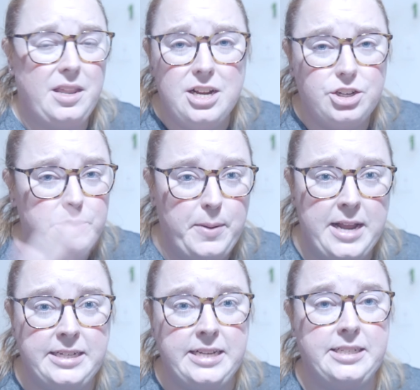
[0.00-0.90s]
Just
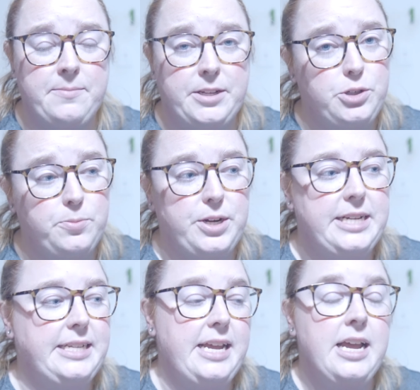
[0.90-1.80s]
painting something super
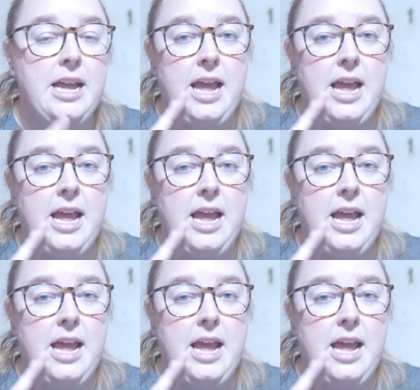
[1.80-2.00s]
easy,